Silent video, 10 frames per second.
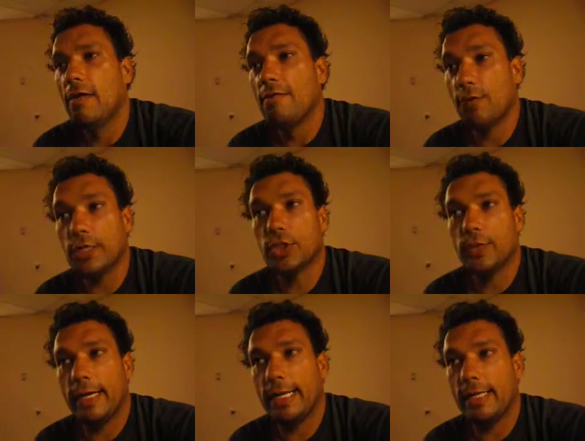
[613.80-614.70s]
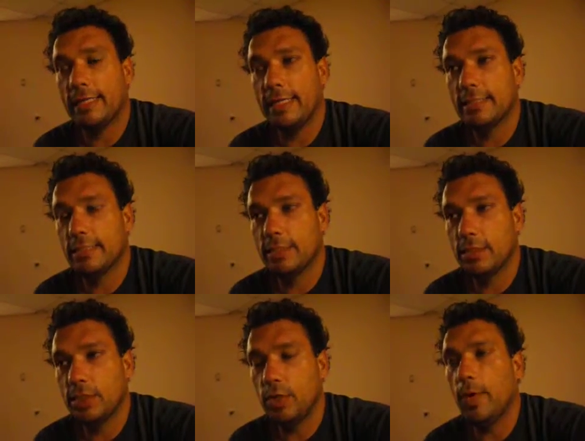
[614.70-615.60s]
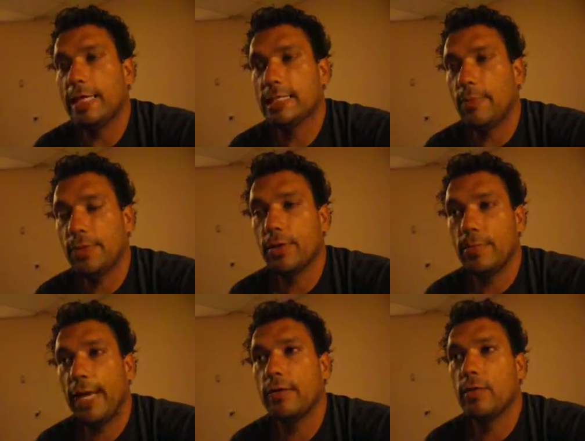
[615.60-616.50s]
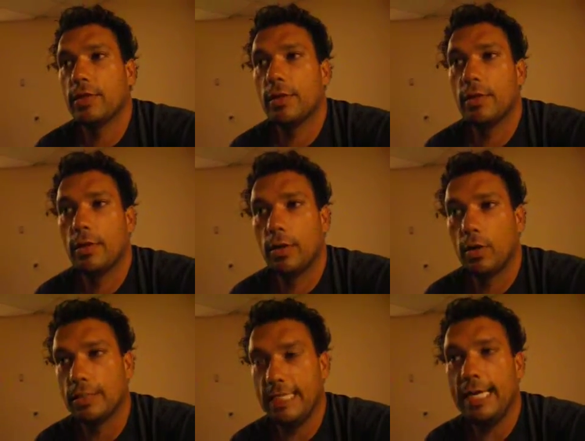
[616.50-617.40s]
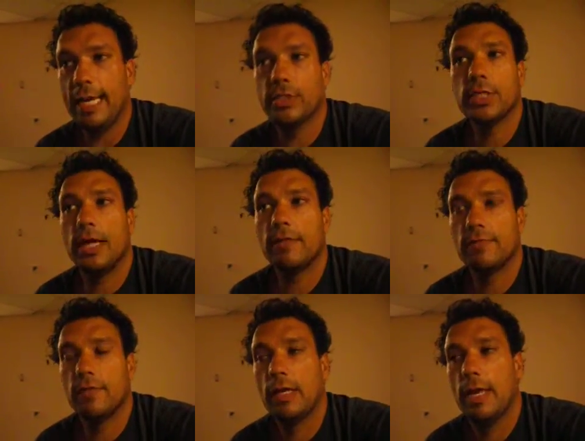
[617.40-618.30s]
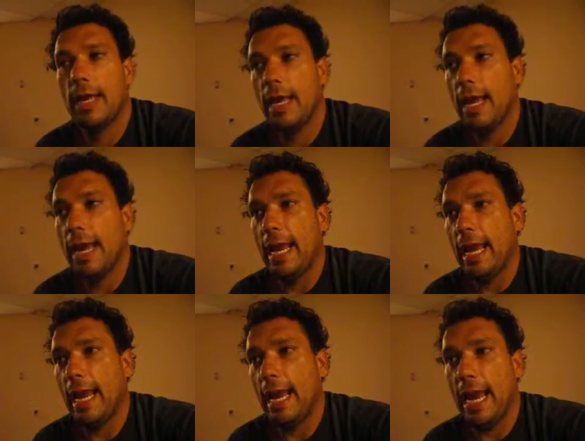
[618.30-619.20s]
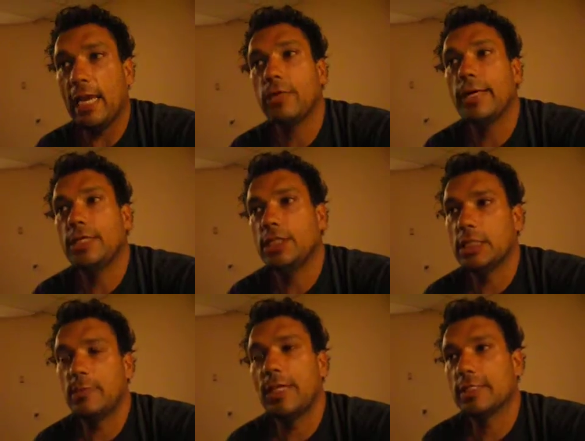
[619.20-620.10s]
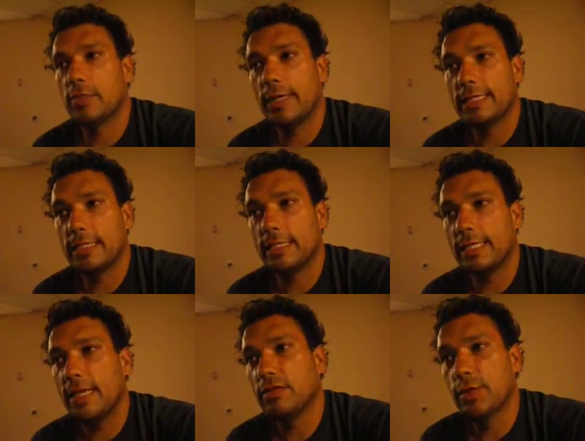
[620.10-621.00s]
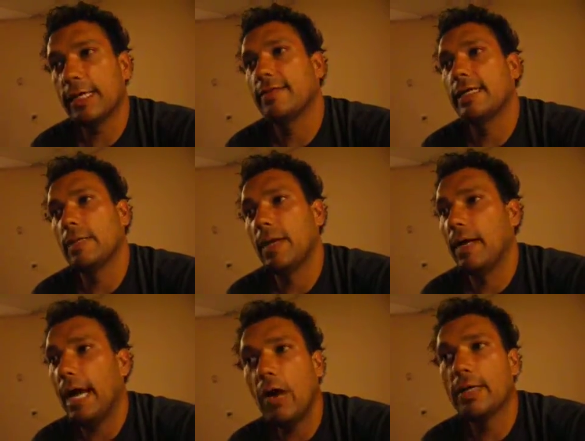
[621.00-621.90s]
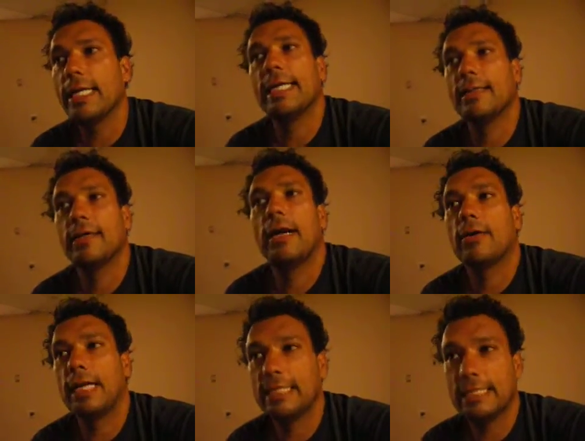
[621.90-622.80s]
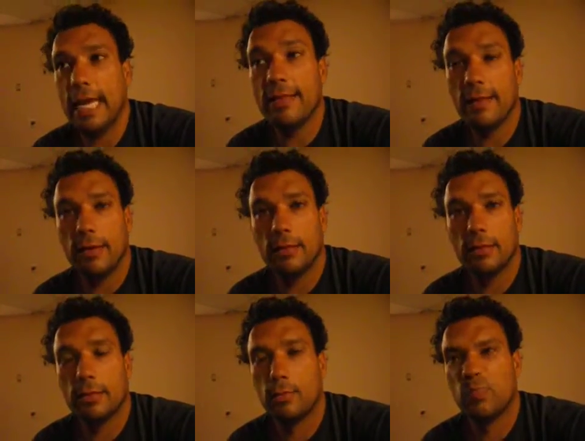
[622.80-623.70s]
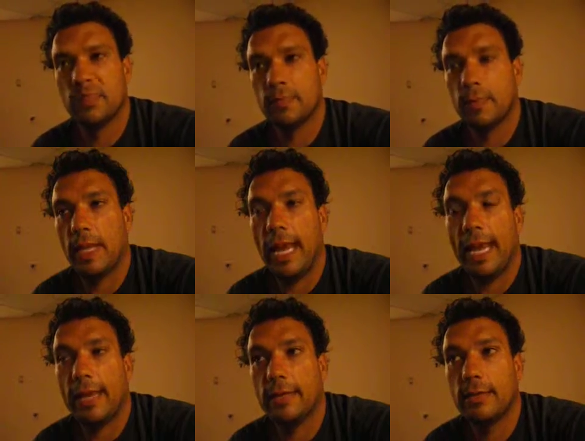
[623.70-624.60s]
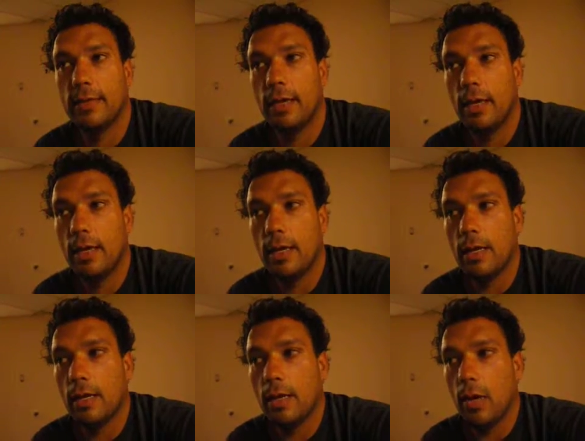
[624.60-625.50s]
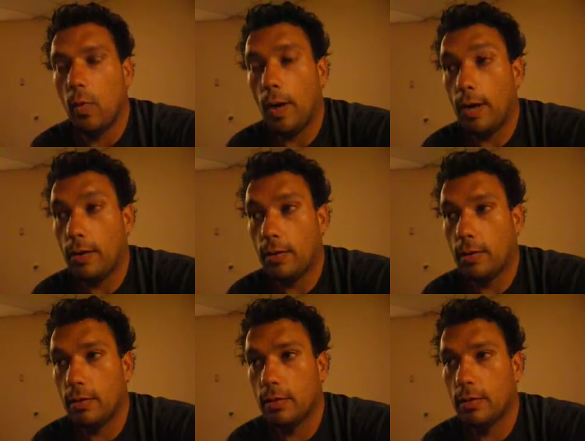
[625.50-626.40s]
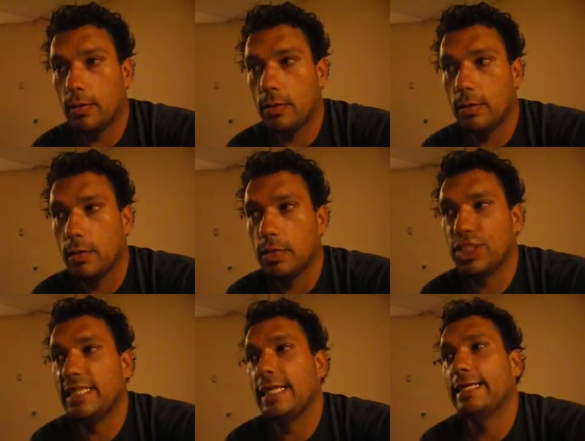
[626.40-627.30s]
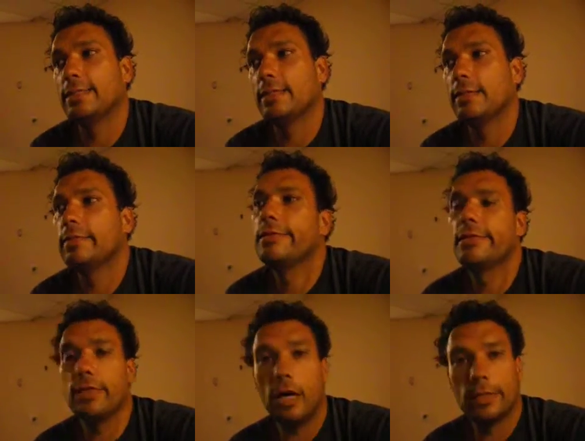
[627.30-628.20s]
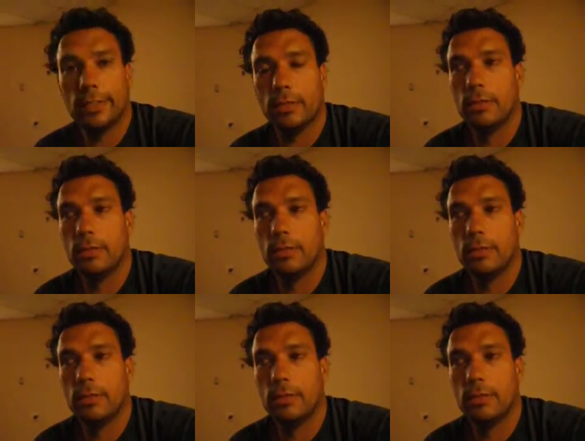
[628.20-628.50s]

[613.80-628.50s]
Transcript: Frustrated at this, she wakes up in her bed with her teenage life. Angry, she spends the rest of the day trying to think about, how can I get there? How can I stay there? And, well, she thinks the doctor